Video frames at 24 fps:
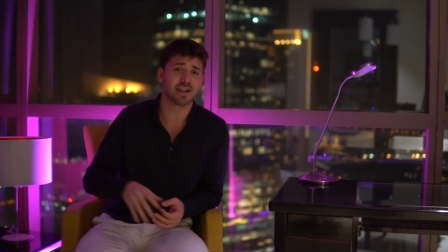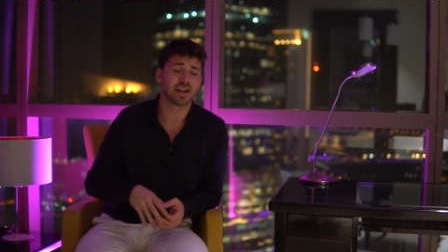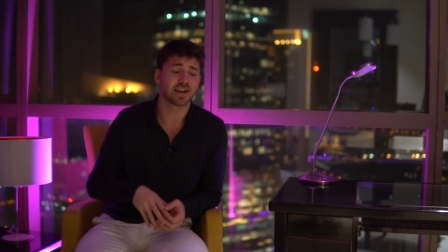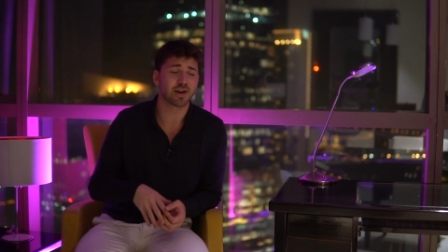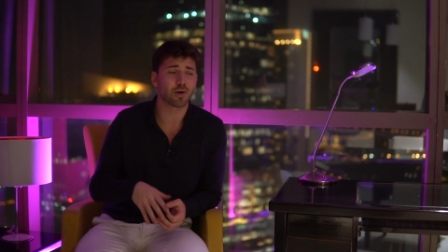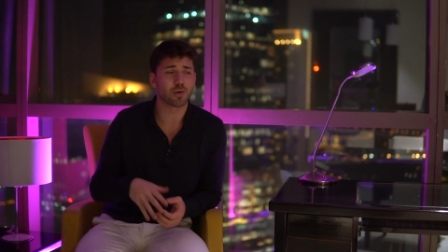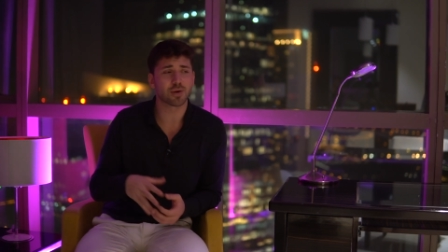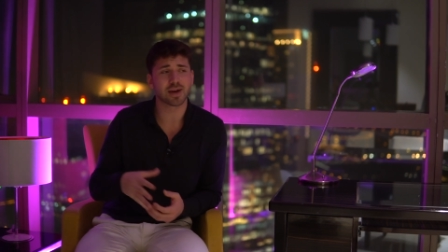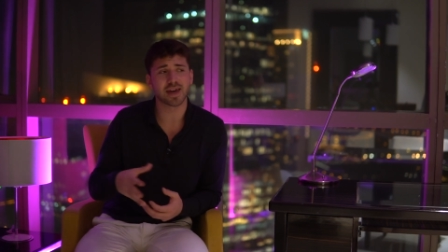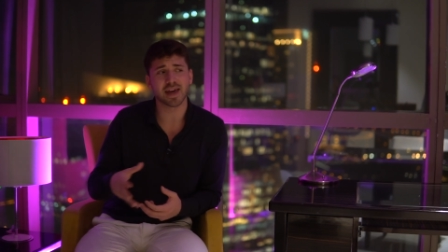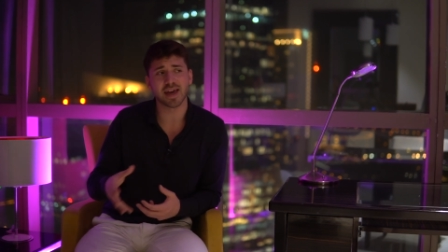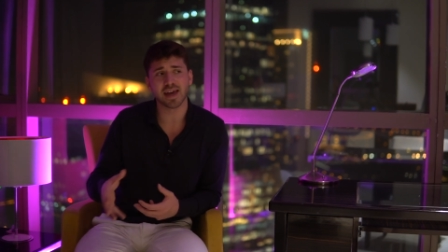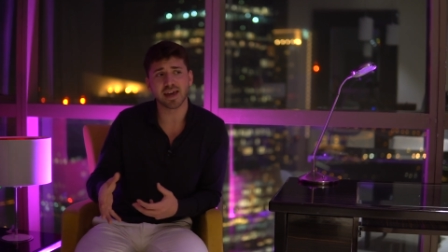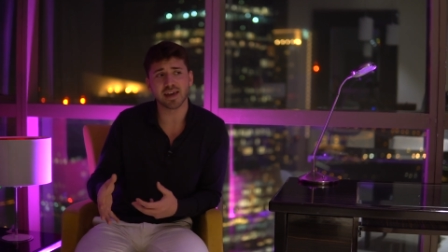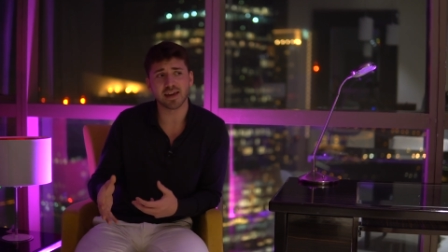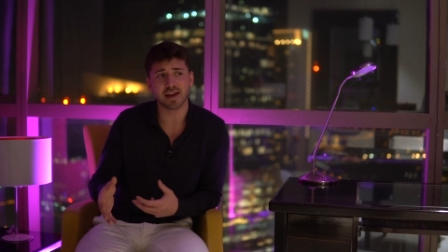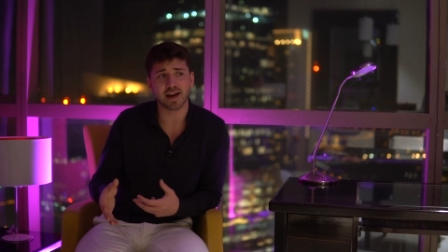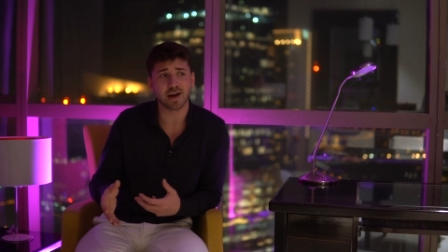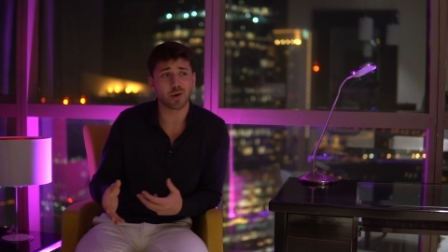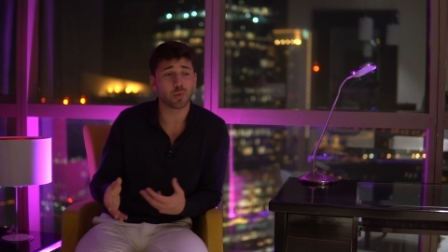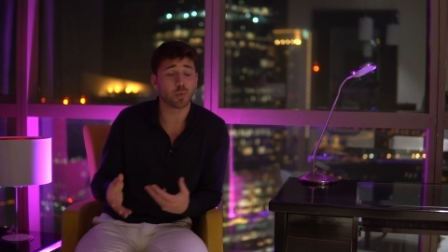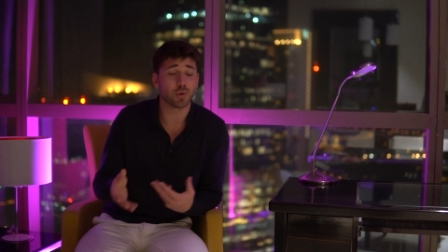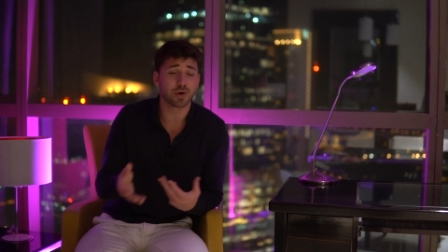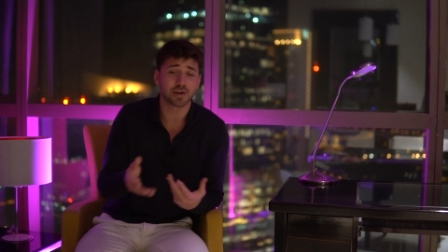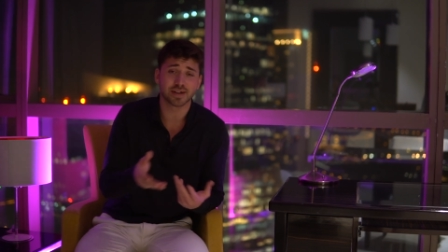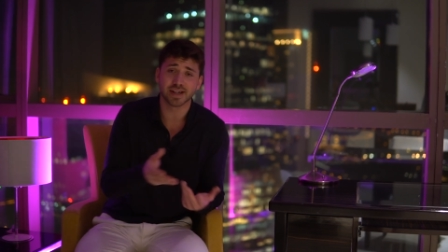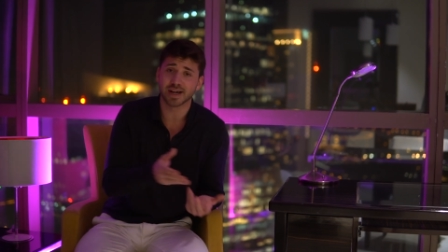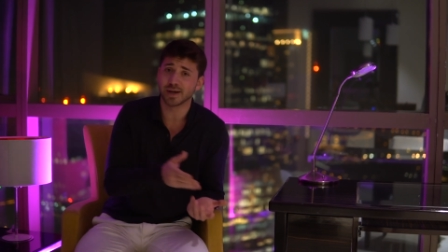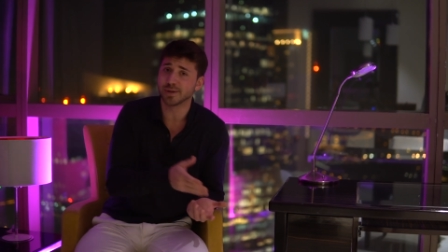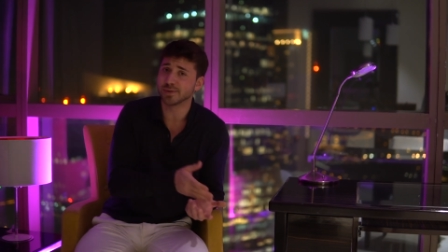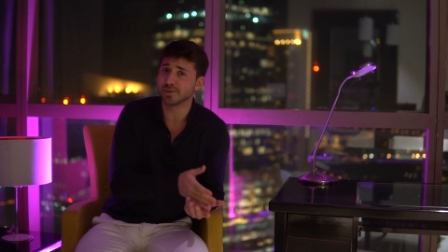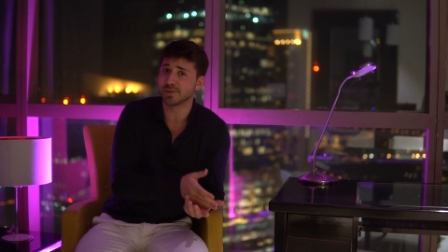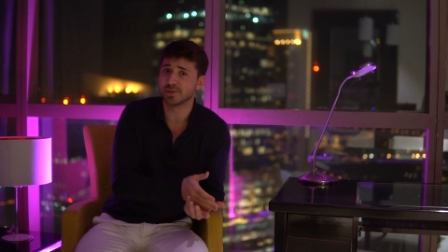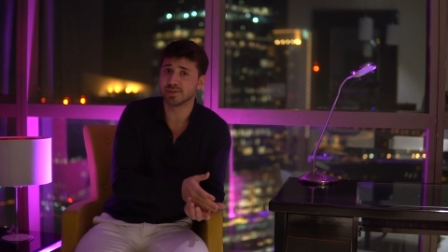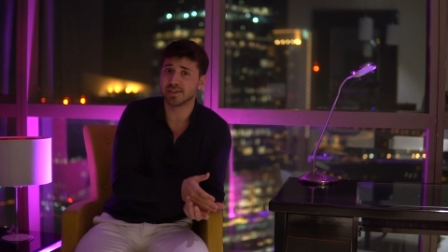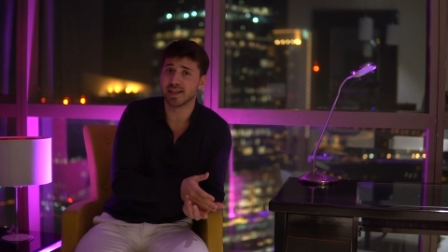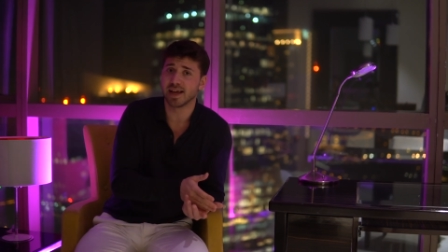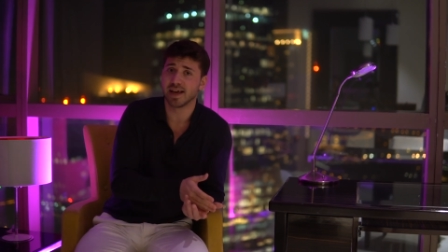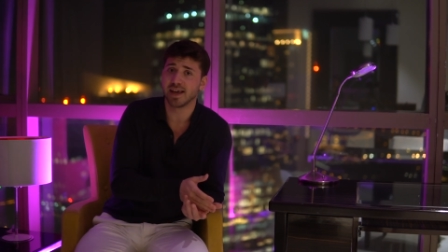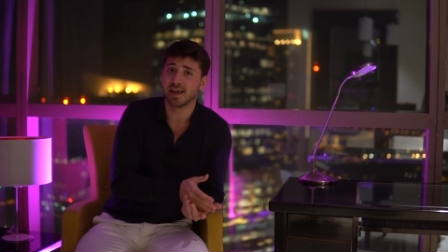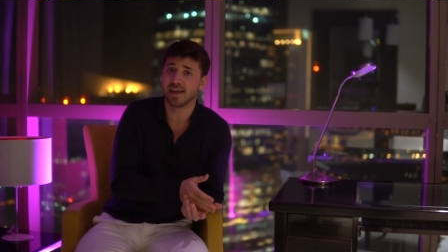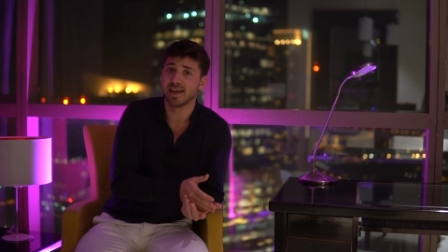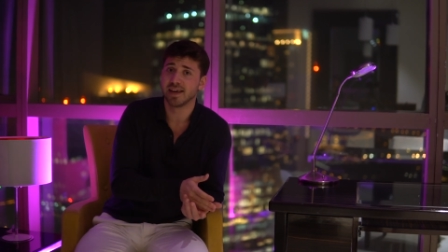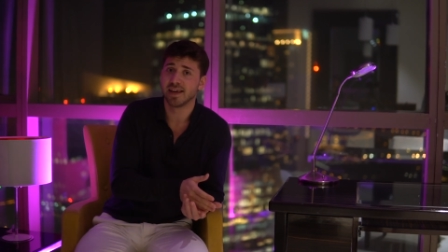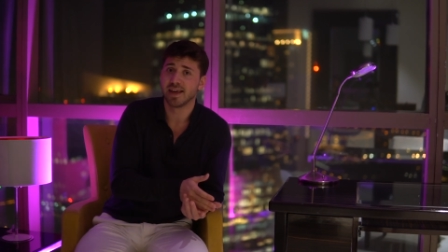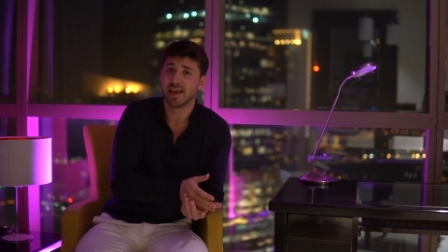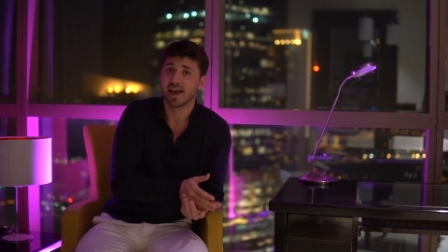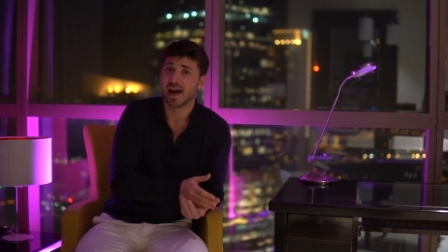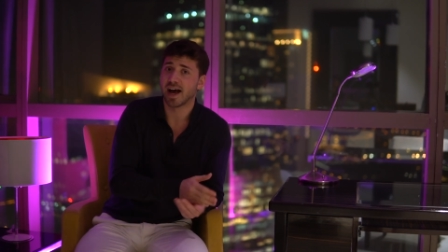like okay i worked out today